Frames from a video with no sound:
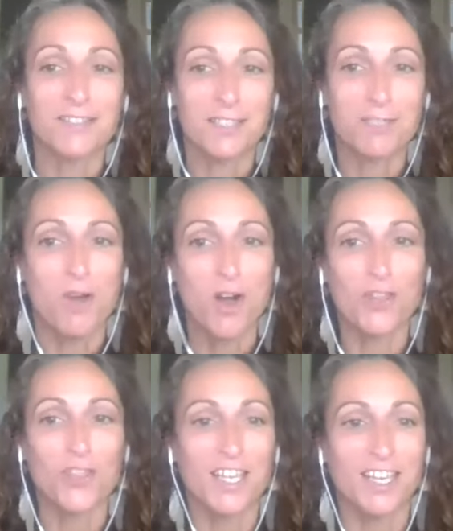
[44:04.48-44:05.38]

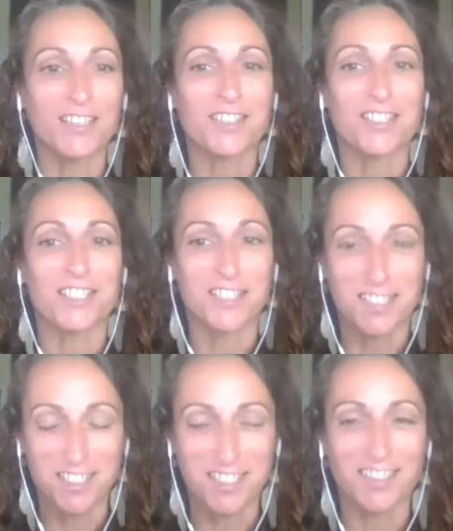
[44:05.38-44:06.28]
small things
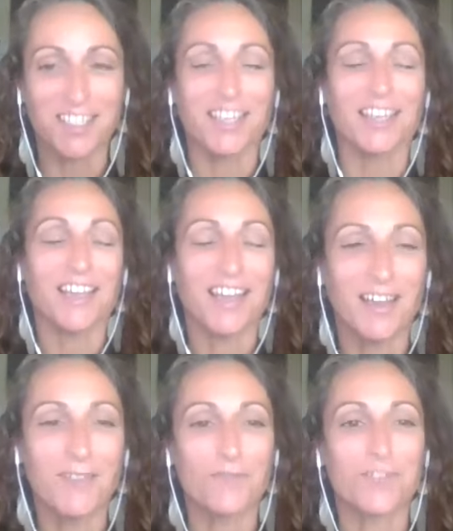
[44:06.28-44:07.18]
consistently
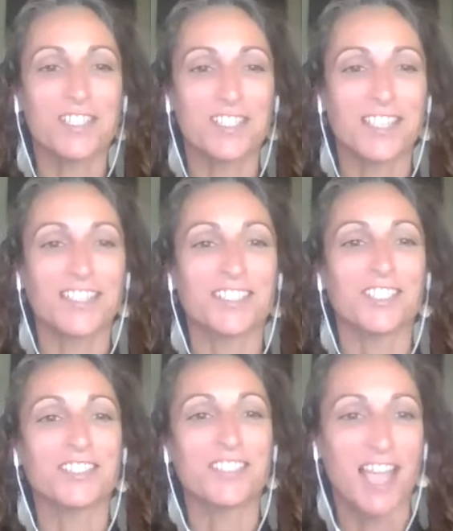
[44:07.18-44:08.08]
every
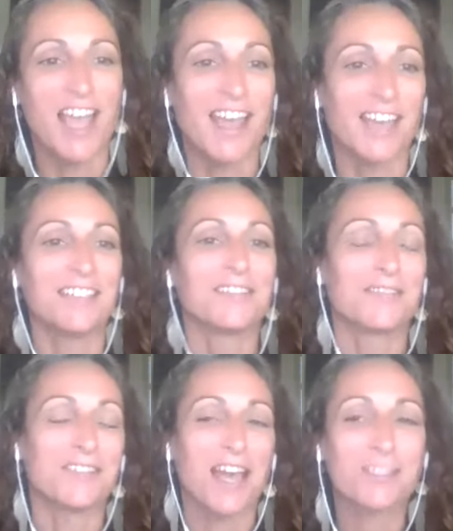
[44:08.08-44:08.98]
single day.
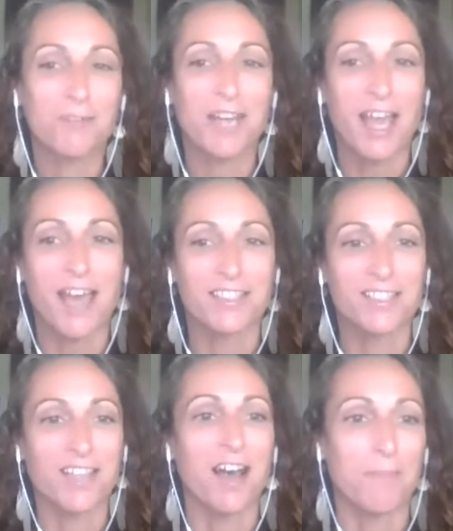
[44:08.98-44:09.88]
That's what
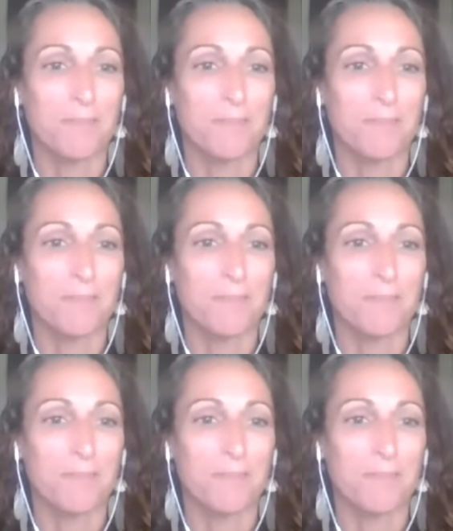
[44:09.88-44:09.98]
adds up